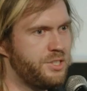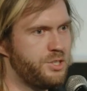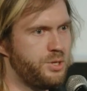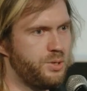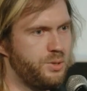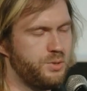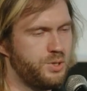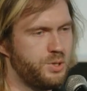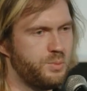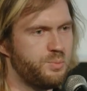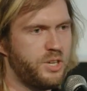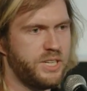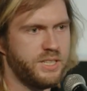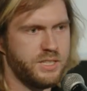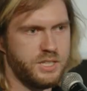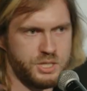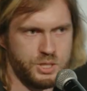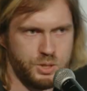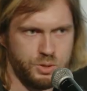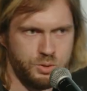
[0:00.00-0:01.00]
to, to bring
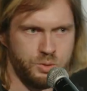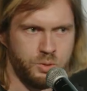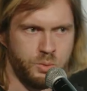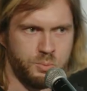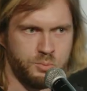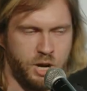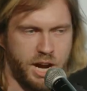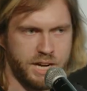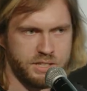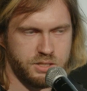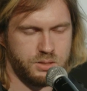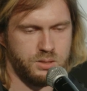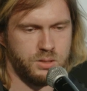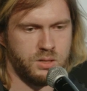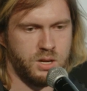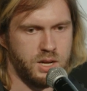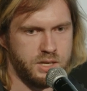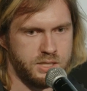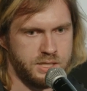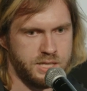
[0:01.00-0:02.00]
this into a practical
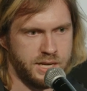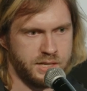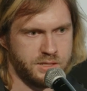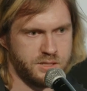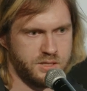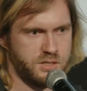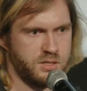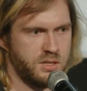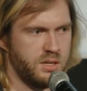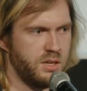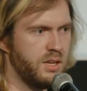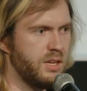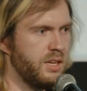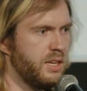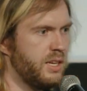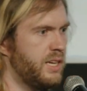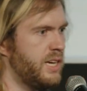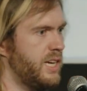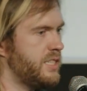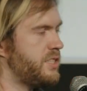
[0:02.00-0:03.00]
context
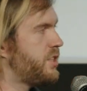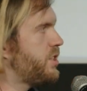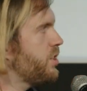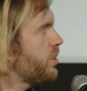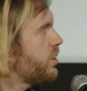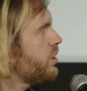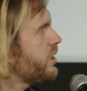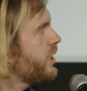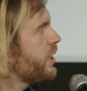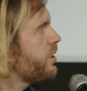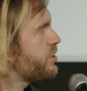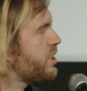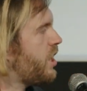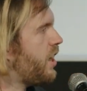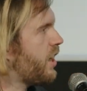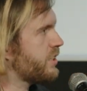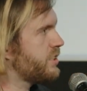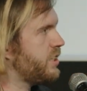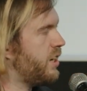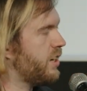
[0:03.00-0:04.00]
is that the earlier
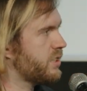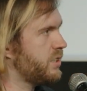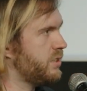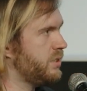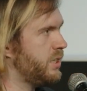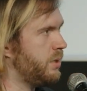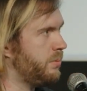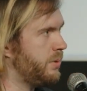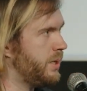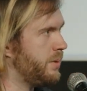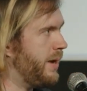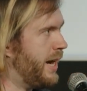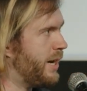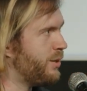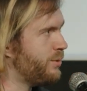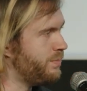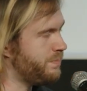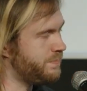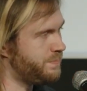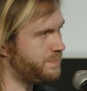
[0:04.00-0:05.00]
talk talked a little bit
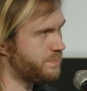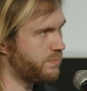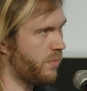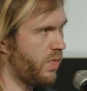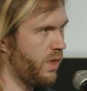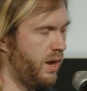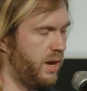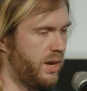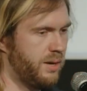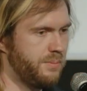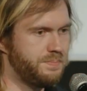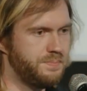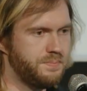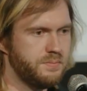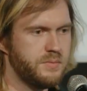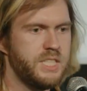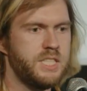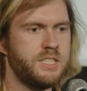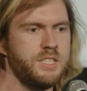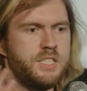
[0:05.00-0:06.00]
about um,
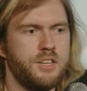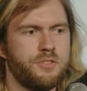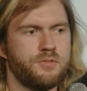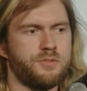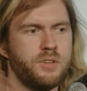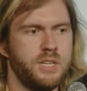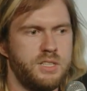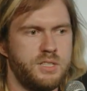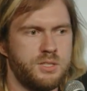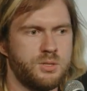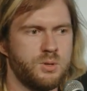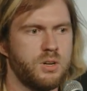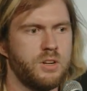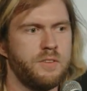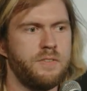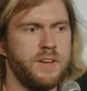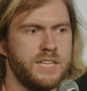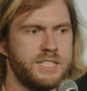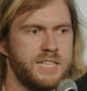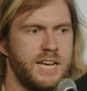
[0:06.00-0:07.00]
these different sort
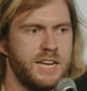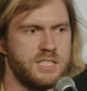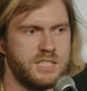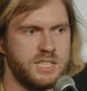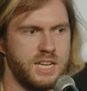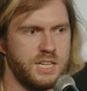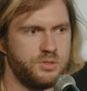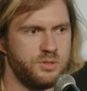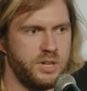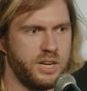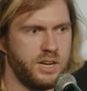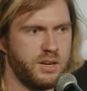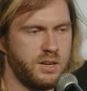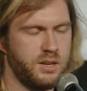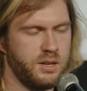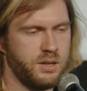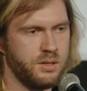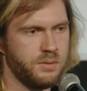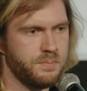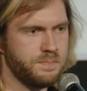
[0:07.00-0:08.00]
of intent-centric,
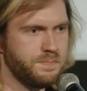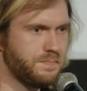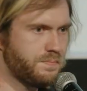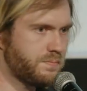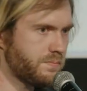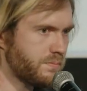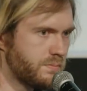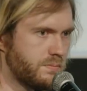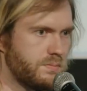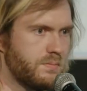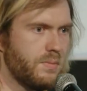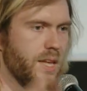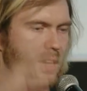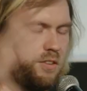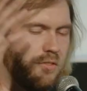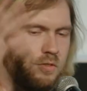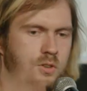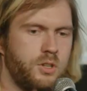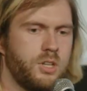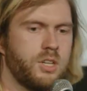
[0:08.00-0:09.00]

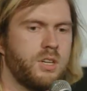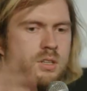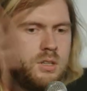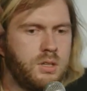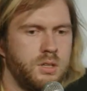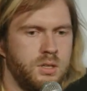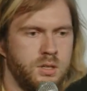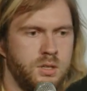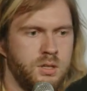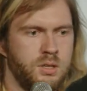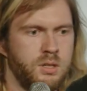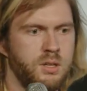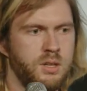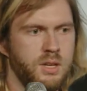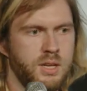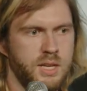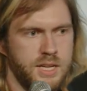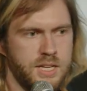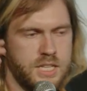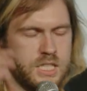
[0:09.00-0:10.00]
vertical,
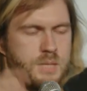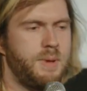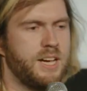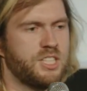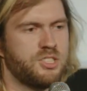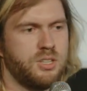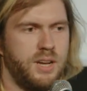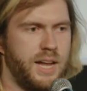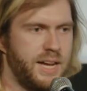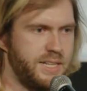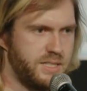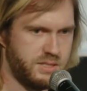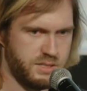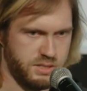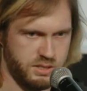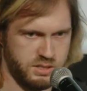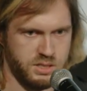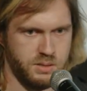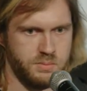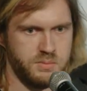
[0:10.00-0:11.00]
specialized
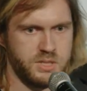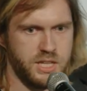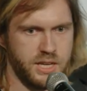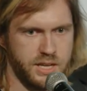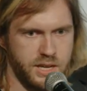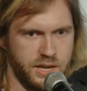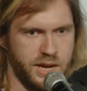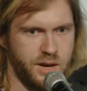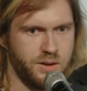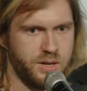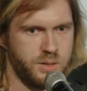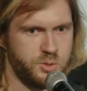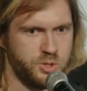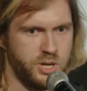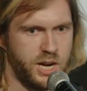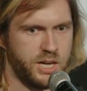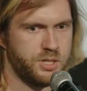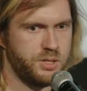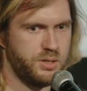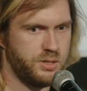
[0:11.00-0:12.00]
systems, like account
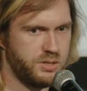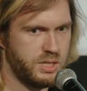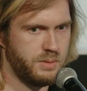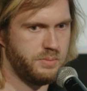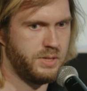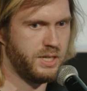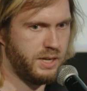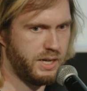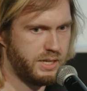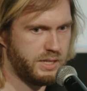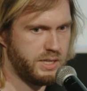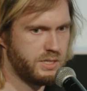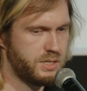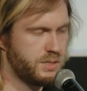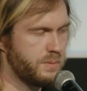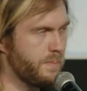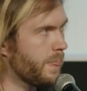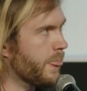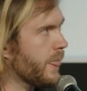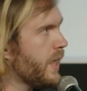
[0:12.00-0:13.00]
abstraction or something like
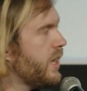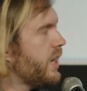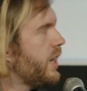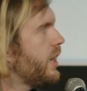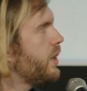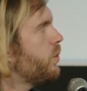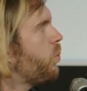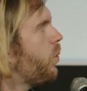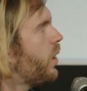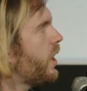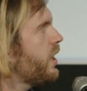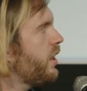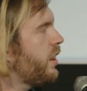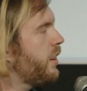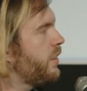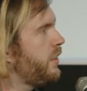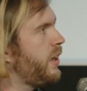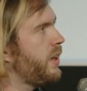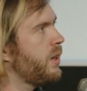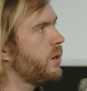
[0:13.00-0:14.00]
this. And one
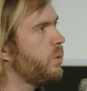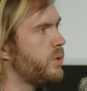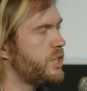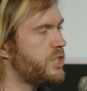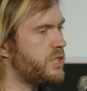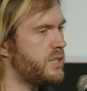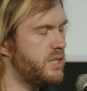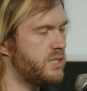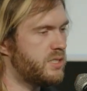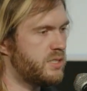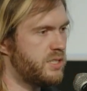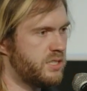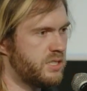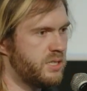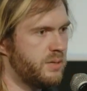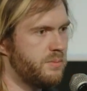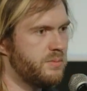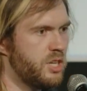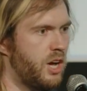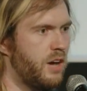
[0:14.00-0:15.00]
thing which these
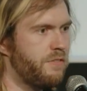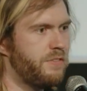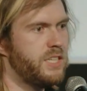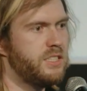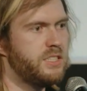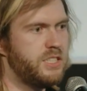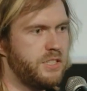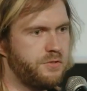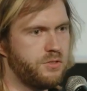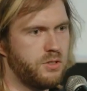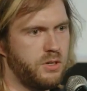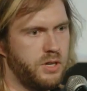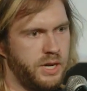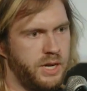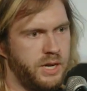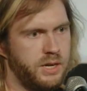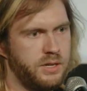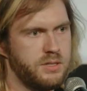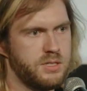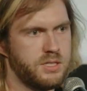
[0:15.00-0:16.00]
systems often differ
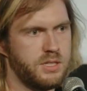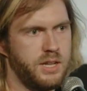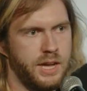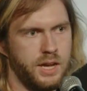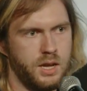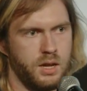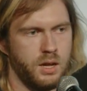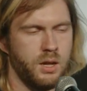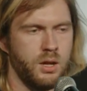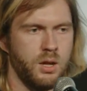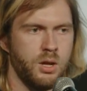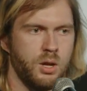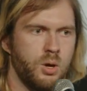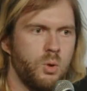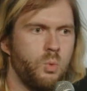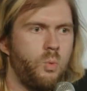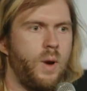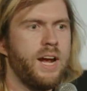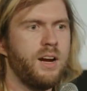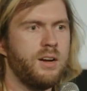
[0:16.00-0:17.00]
in is like
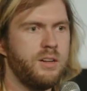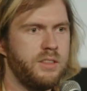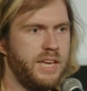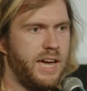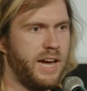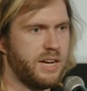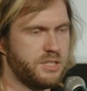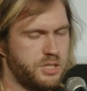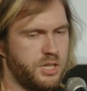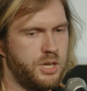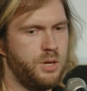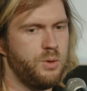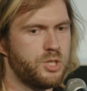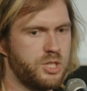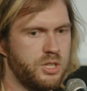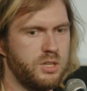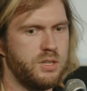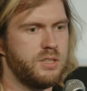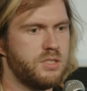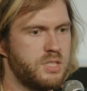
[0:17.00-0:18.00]
where the
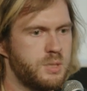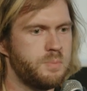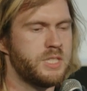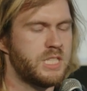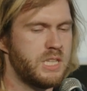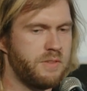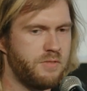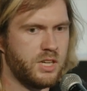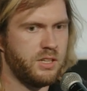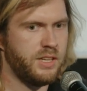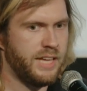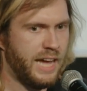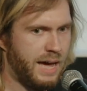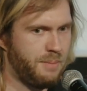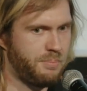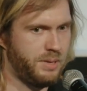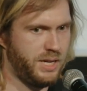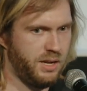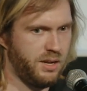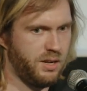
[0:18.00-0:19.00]
execution is specifically
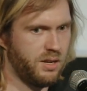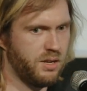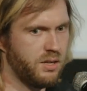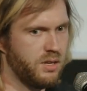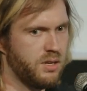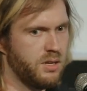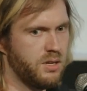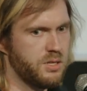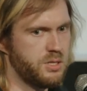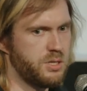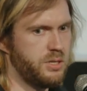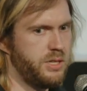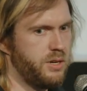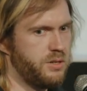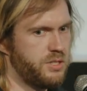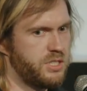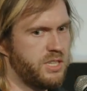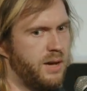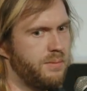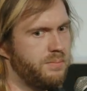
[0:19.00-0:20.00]
happening. So
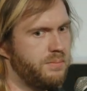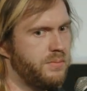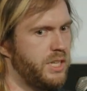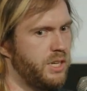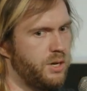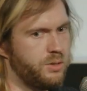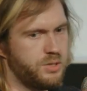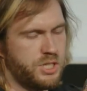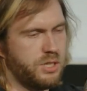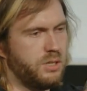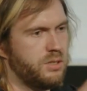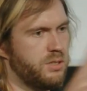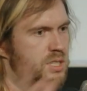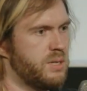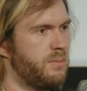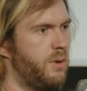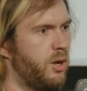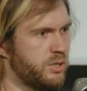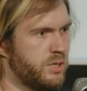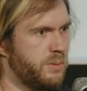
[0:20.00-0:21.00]
there's some, you know, still
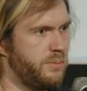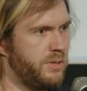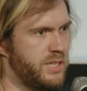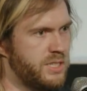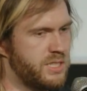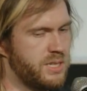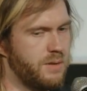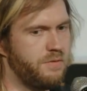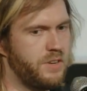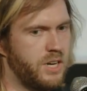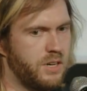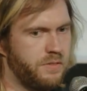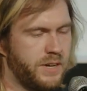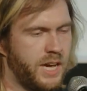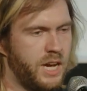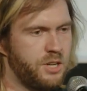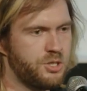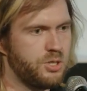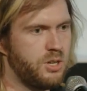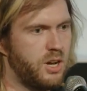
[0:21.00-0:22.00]
some ultimately some
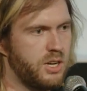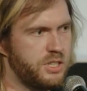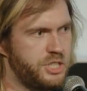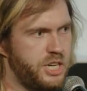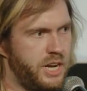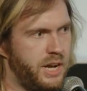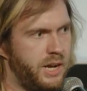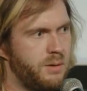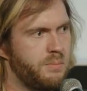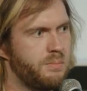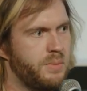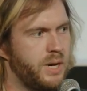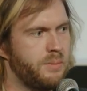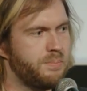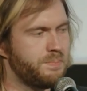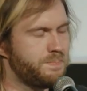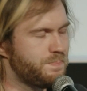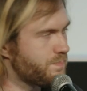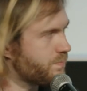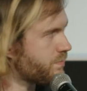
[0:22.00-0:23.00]
verification on chain, but